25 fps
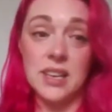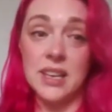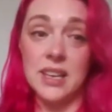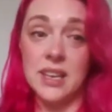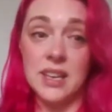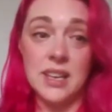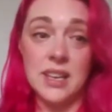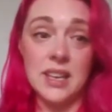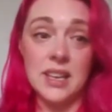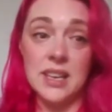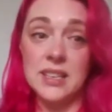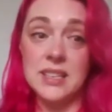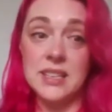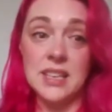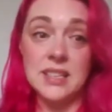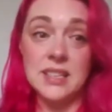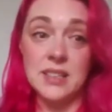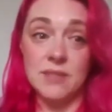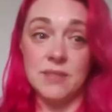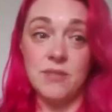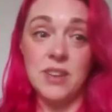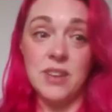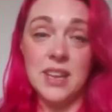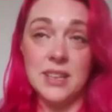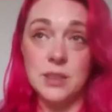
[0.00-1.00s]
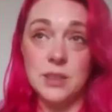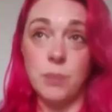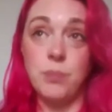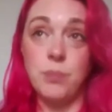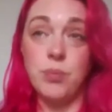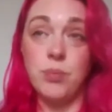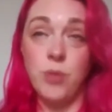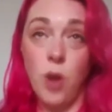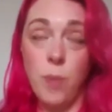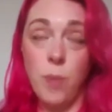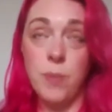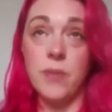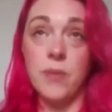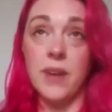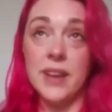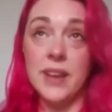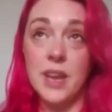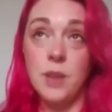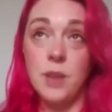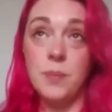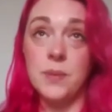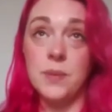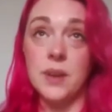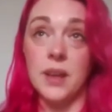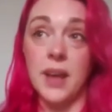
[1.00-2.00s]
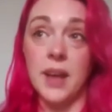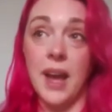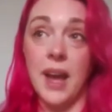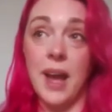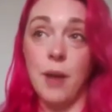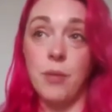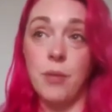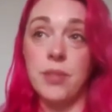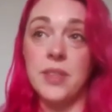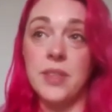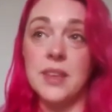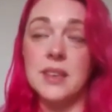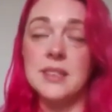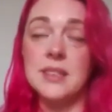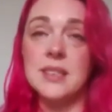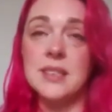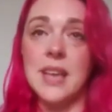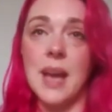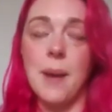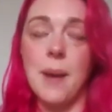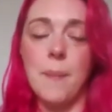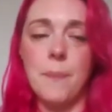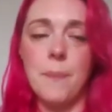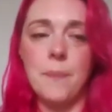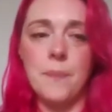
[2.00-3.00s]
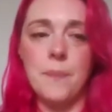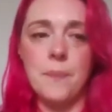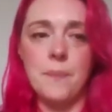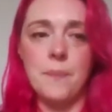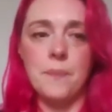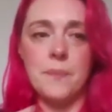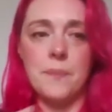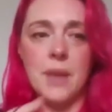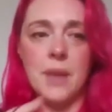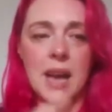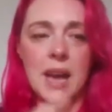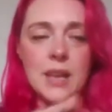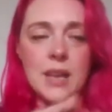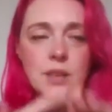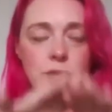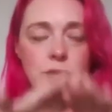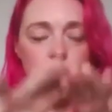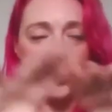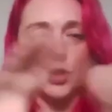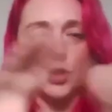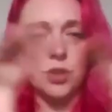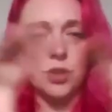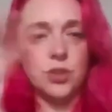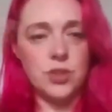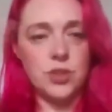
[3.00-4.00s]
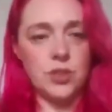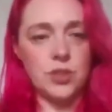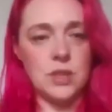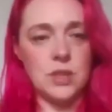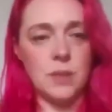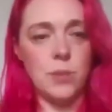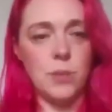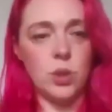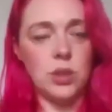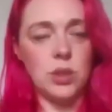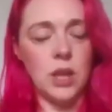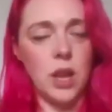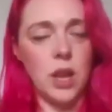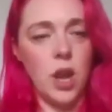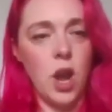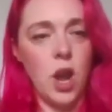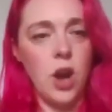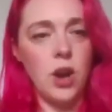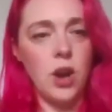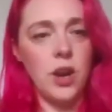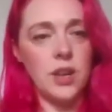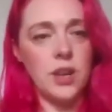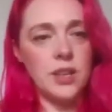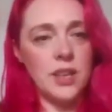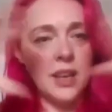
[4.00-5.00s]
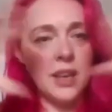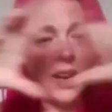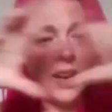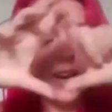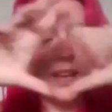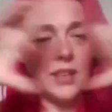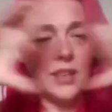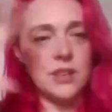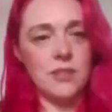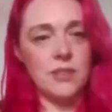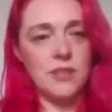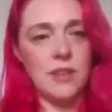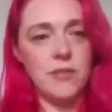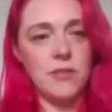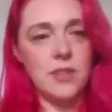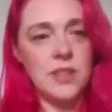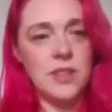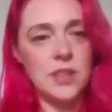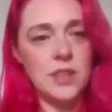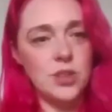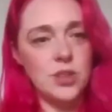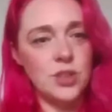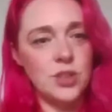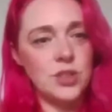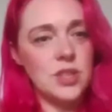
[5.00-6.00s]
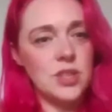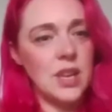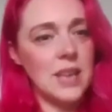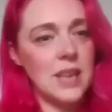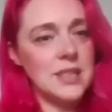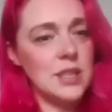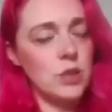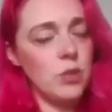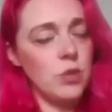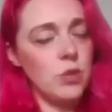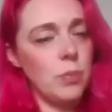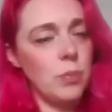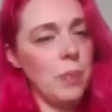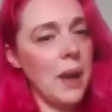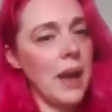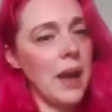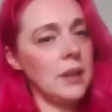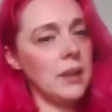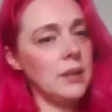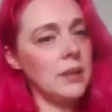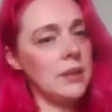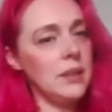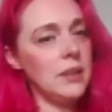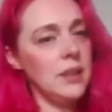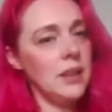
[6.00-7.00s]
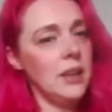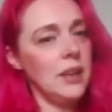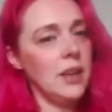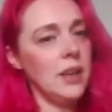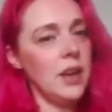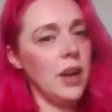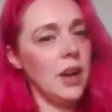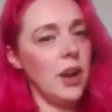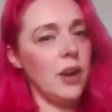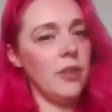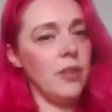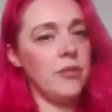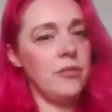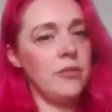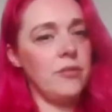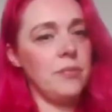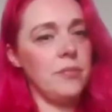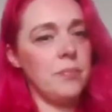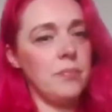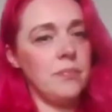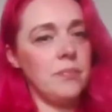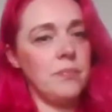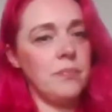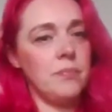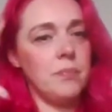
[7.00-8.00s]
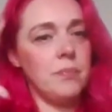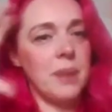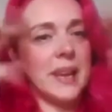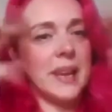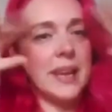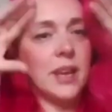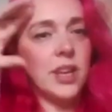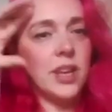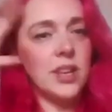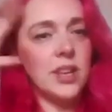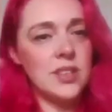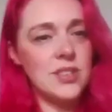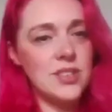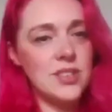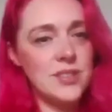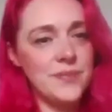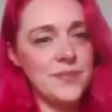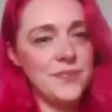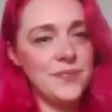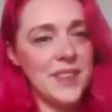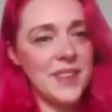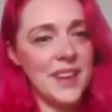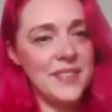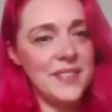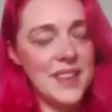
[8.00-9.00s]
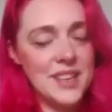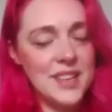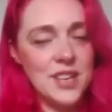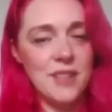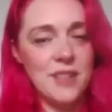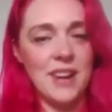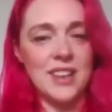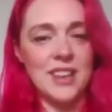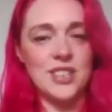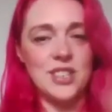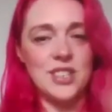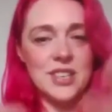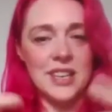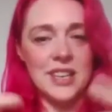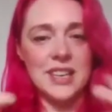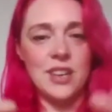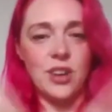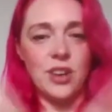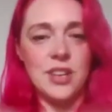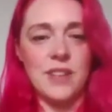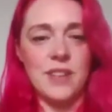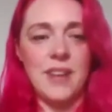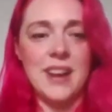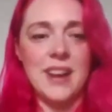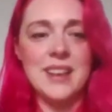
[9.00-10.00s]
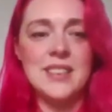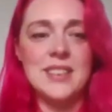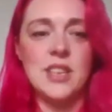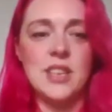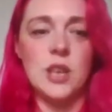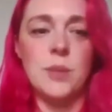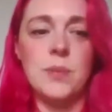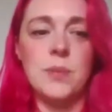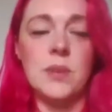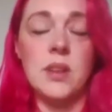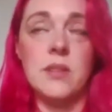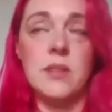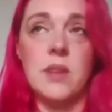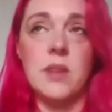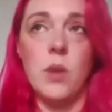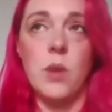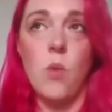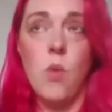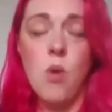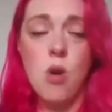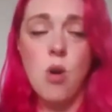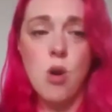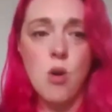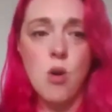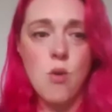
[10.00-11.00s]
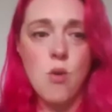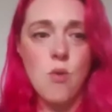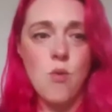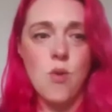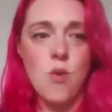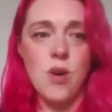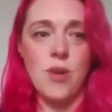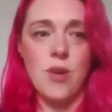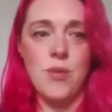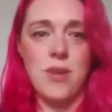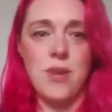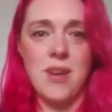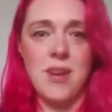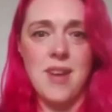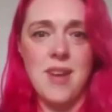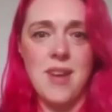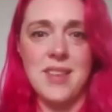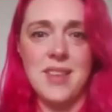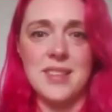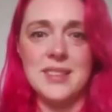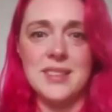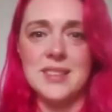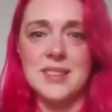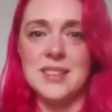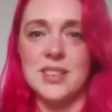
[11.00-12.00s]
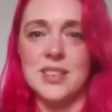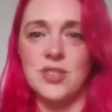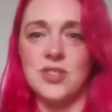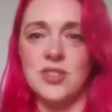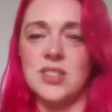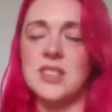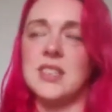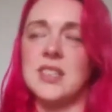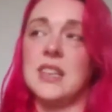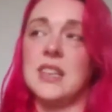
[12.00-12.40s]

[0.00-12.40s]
It is. It's a proper eye-opener. How things get kind of just, you muddle along and you kind of, everything just gets into a pattern of blinkers and then you actually got your eyes open. You think, whoa, okay, this is interesting.